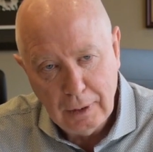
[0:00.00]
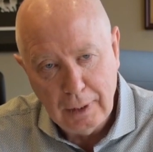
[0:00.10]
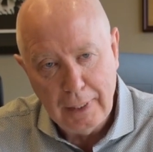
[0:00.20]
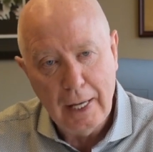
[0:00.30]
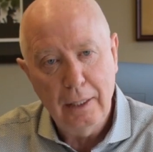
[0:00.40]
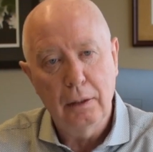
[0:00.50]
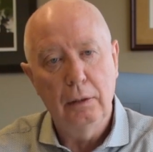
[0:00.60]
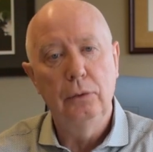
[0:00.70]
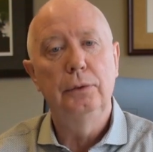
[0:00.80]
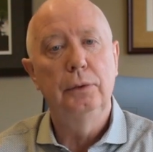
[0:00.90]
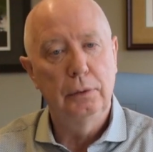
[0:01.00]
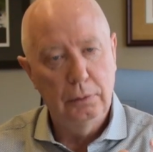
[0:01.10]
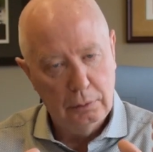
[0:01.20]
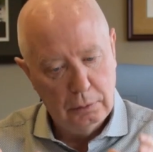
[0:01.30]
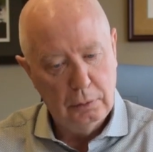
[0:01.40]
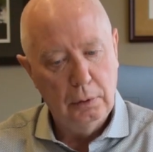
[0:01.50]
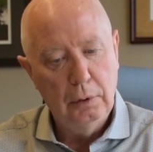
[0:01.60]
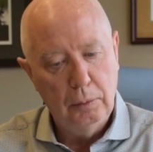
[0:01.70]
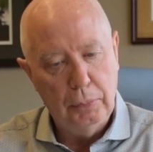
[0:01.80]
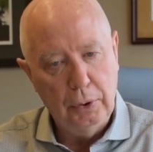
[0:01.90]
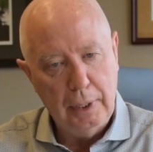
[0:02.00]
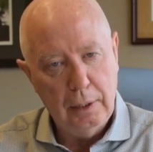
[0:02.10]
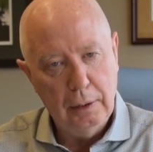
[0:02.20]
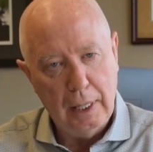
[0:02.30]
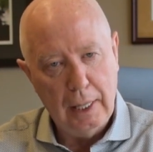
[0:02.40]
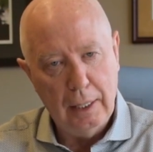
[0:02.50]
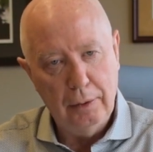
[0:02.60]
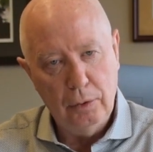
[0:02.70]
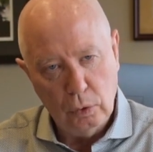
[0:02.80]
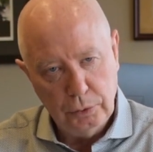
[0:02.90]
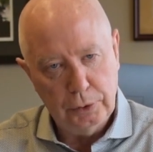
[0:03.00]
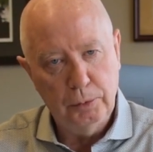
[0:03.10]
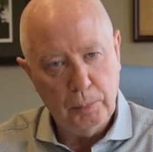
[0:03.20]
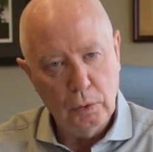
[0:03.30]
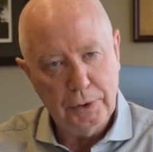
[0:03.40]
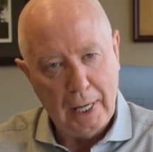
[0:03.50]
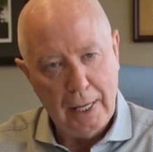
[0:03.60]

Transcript: And that includes putting those disposed